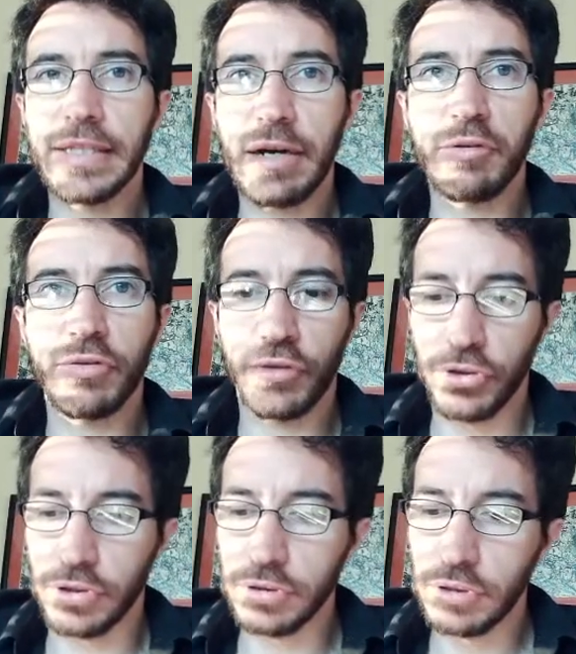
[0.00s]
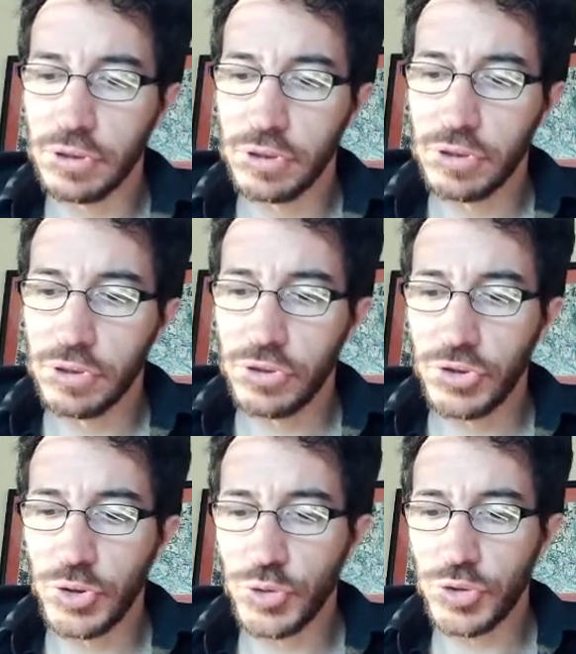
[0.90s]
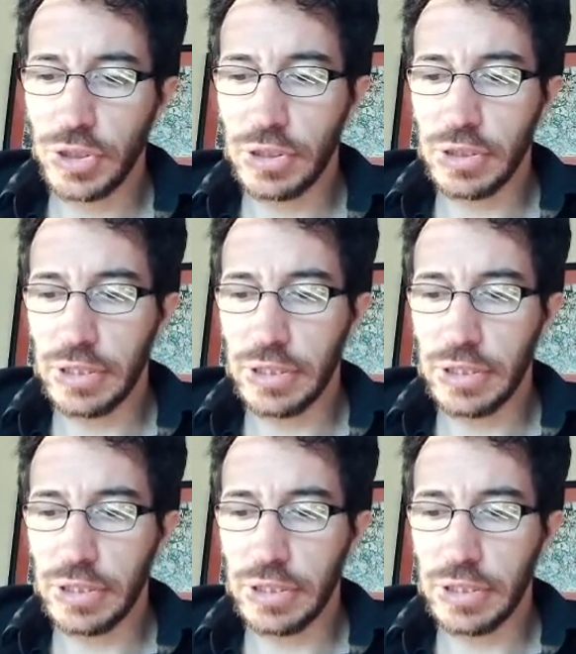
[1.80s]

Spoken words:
out of for all using